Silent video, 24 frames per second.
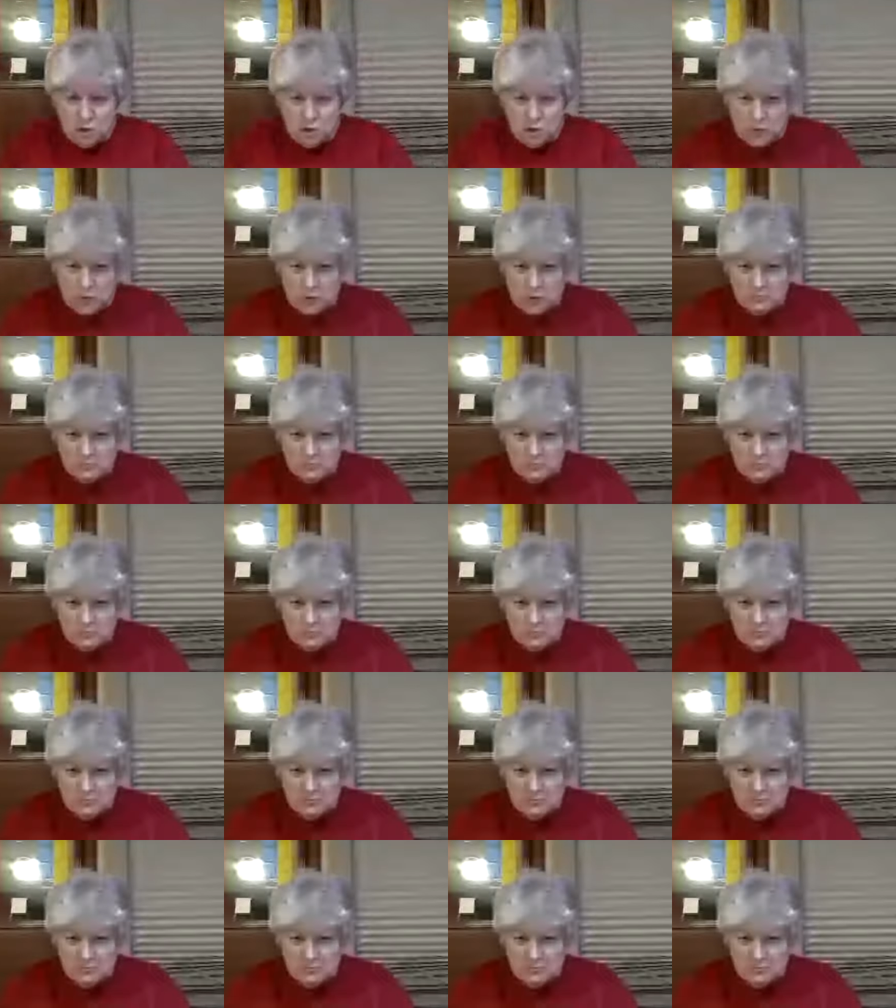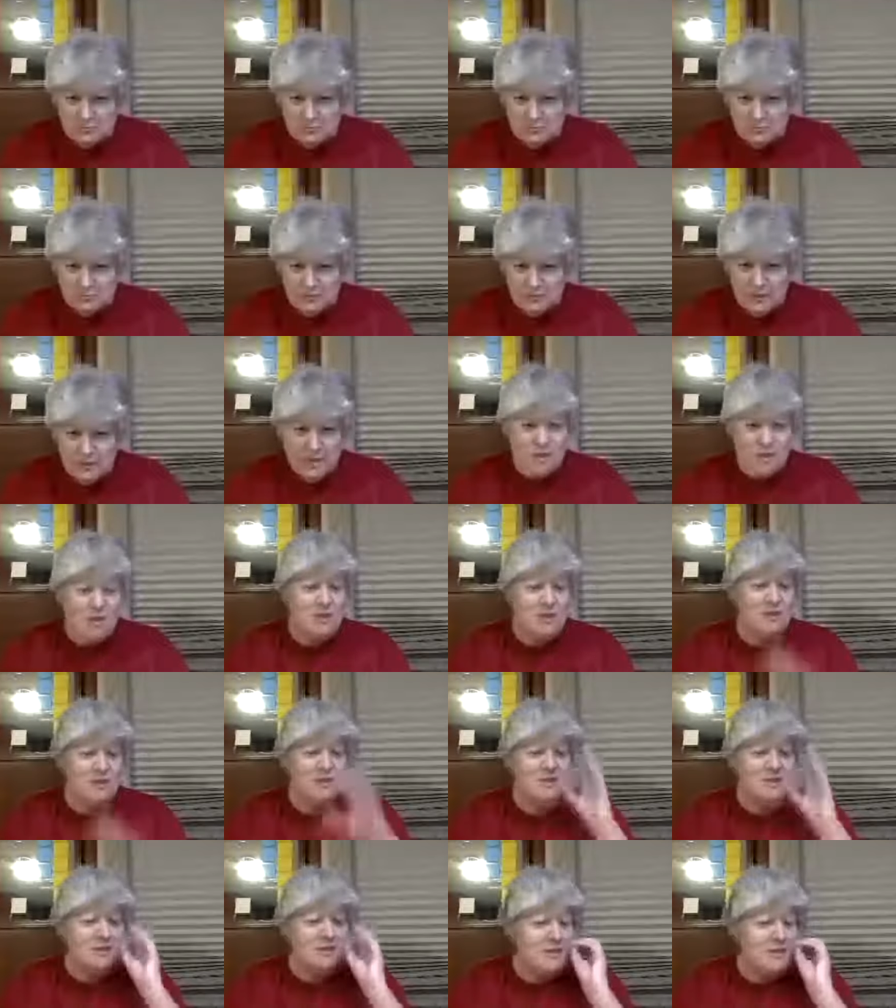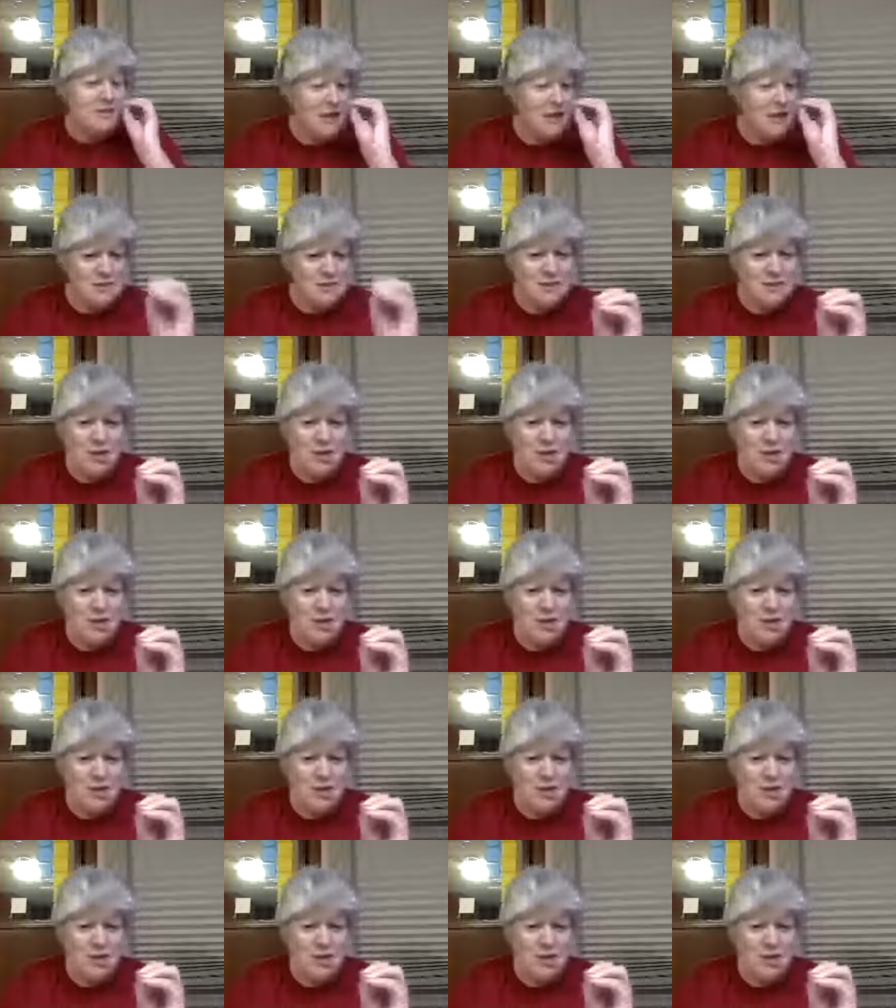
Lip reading: door. She had this intense